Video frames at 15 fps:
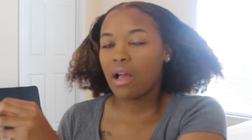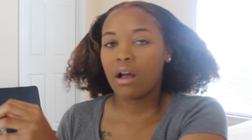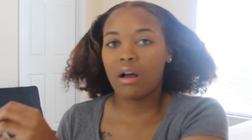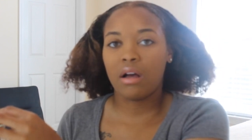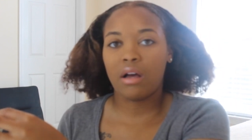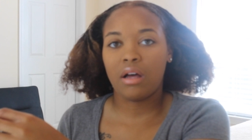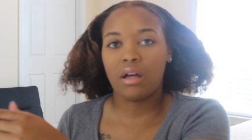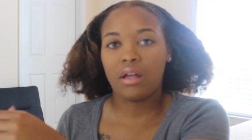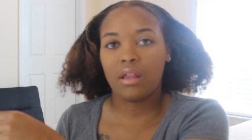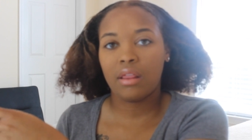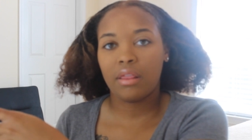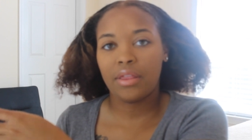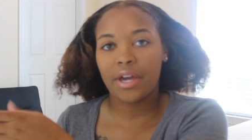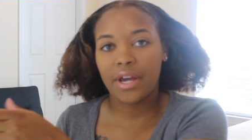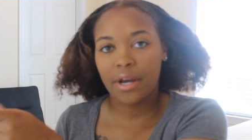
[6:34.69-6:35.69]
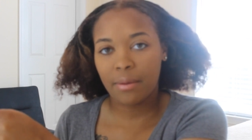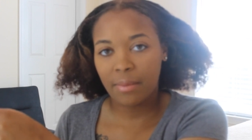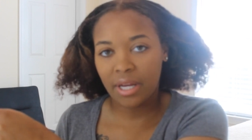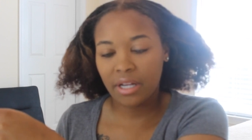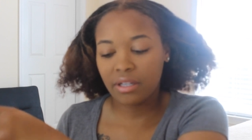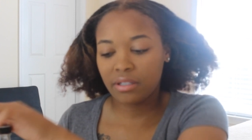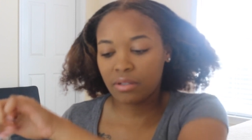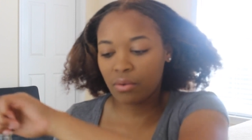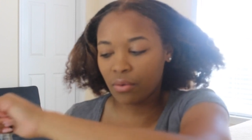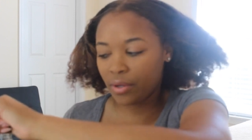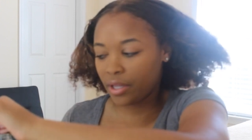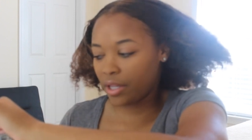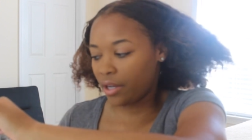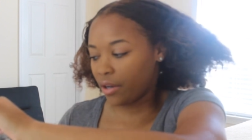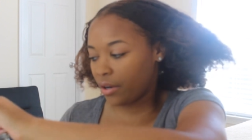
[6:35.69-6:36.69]
uh, the hair mayonnaise
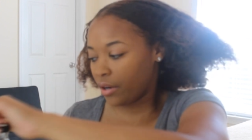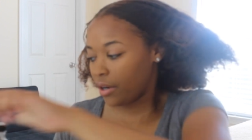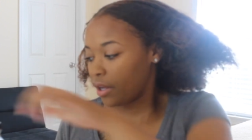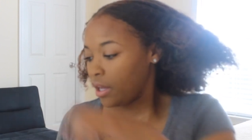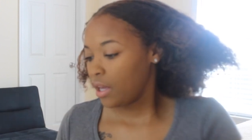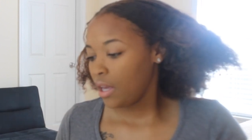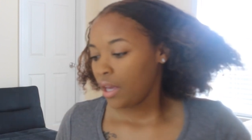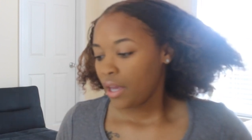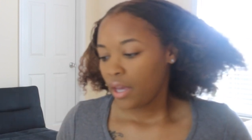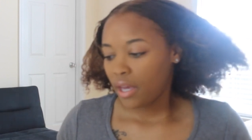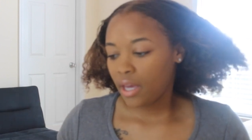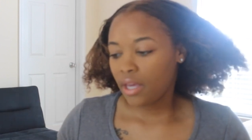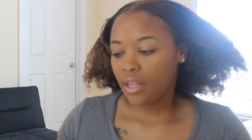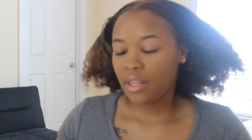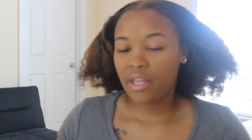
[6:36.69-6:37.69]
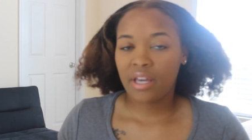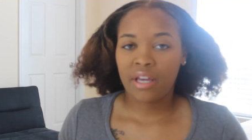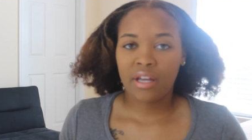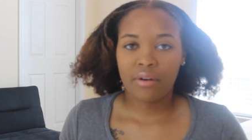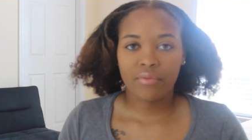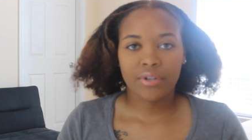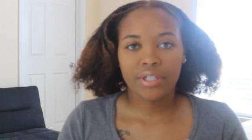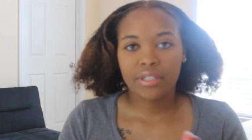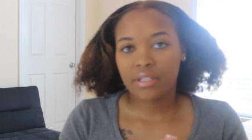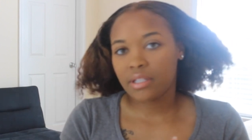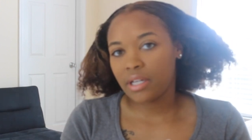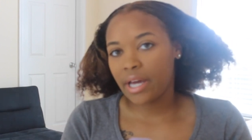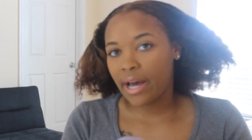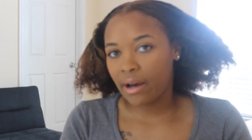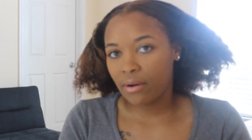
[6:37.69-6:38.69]
on there and then rinse
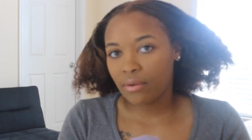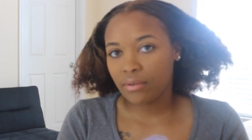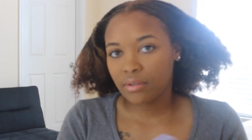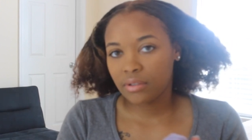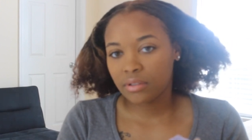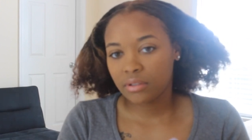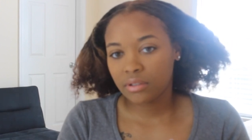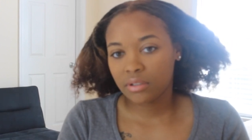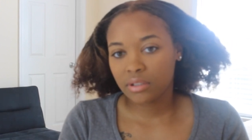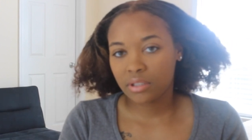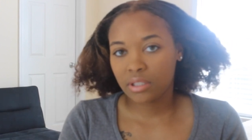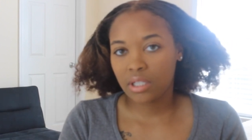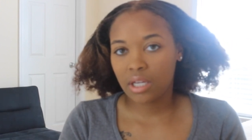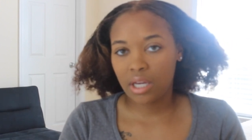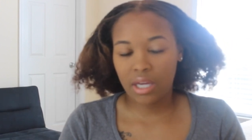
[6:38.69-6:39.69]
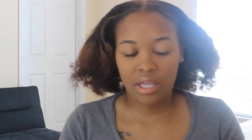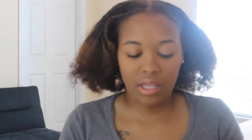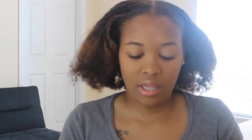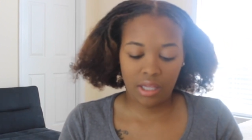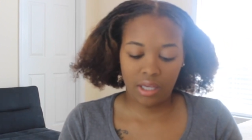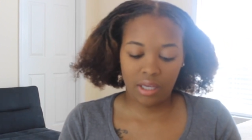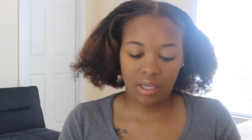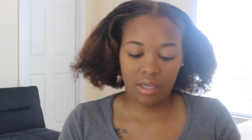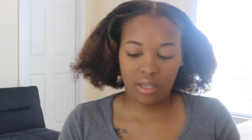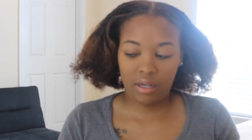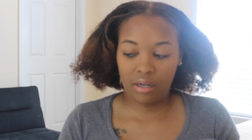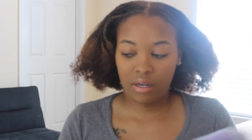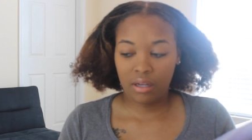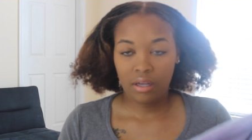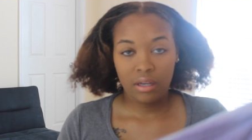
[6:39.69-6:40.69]
it out and
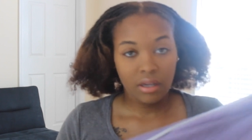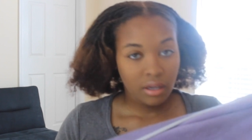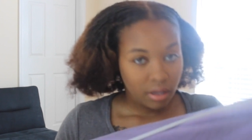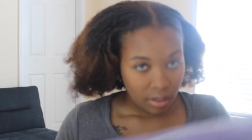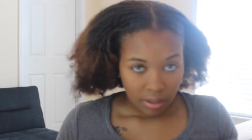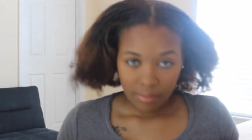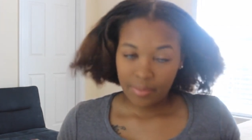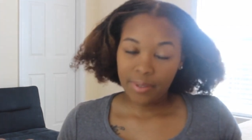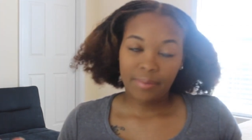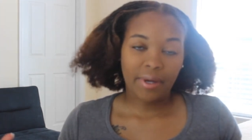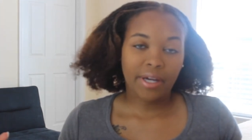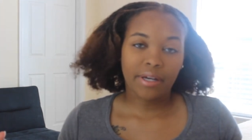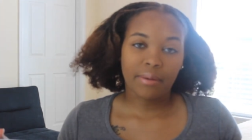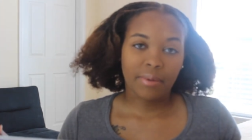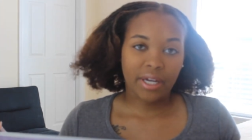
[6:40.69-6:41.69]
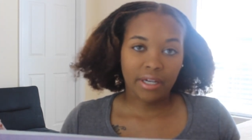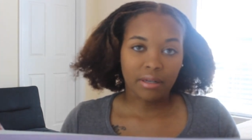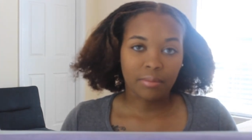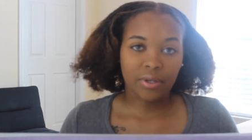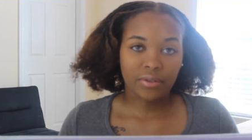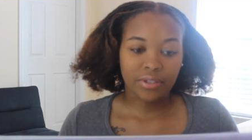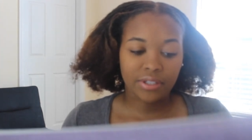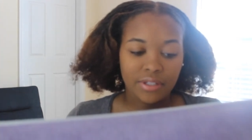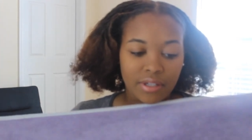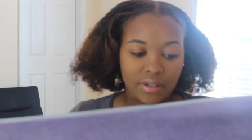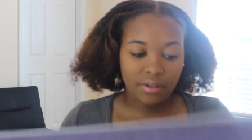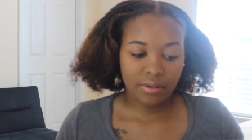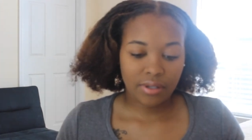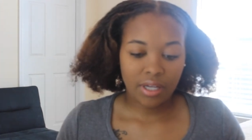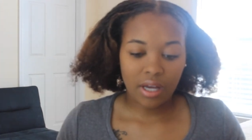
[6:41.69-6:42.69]
then put my hair back in a
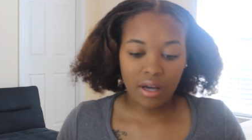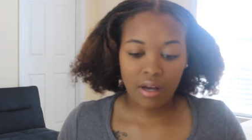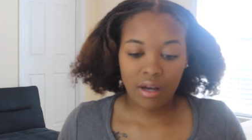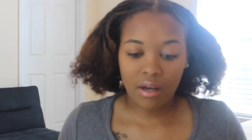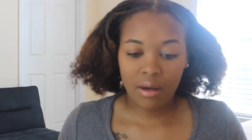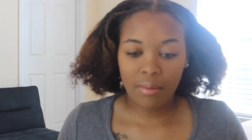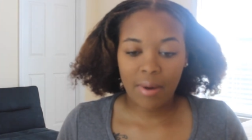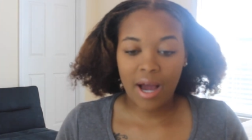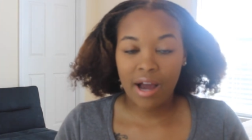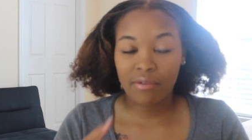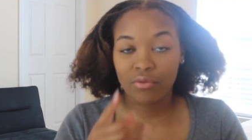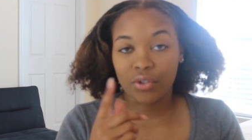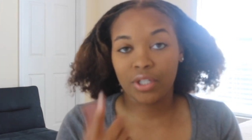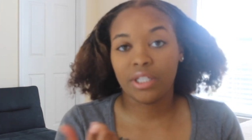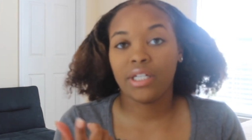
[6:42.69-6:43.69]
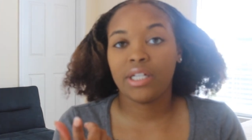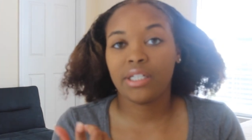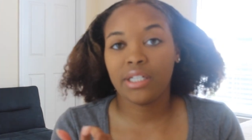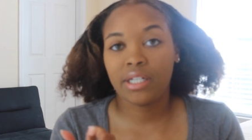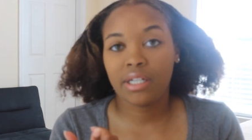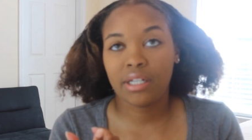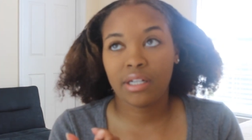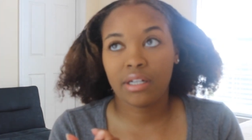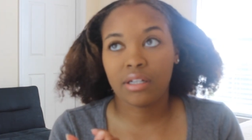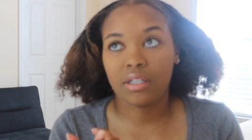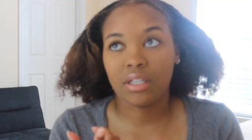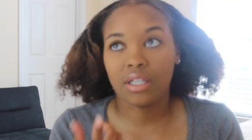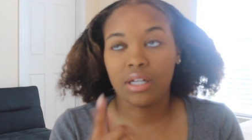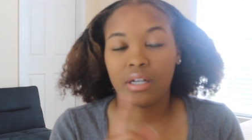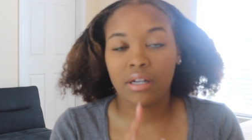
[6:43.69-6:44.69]
ponytail. Um, I really did
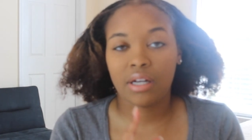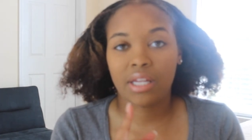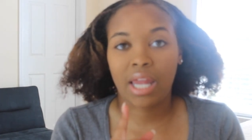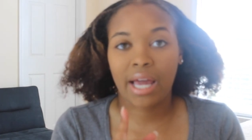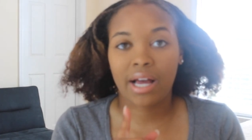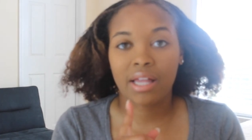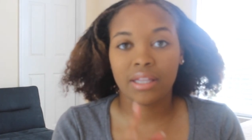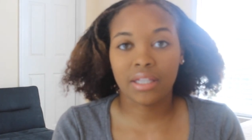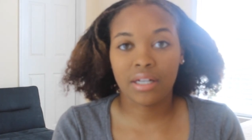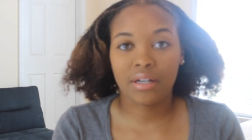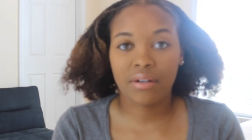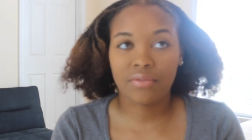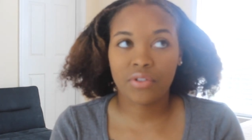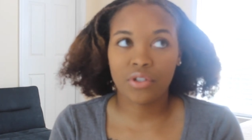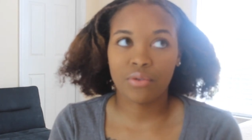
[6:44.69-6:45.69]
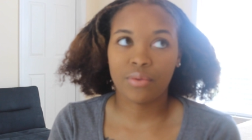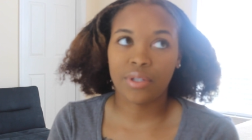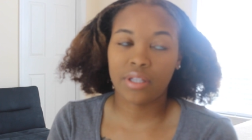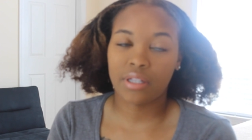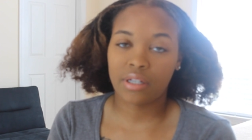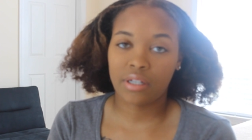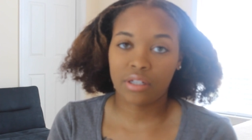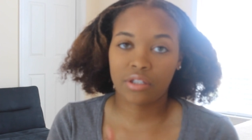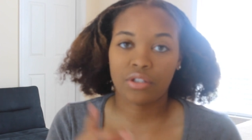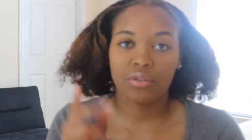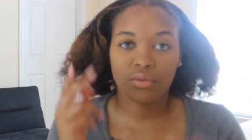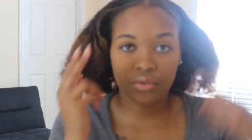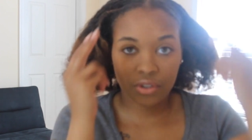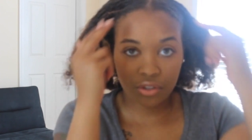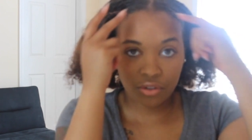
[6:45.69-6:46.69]
love, like I love doing the
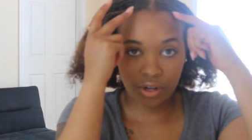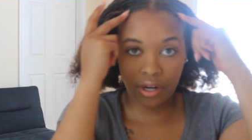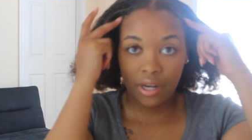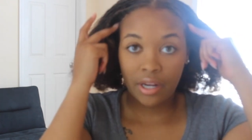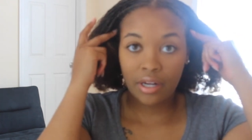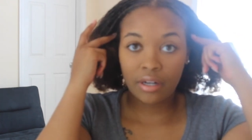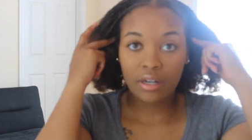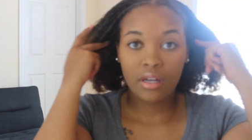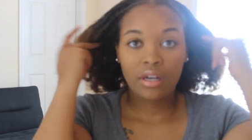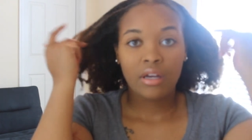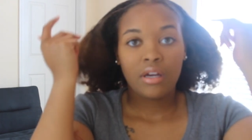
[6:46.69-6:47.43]
two strand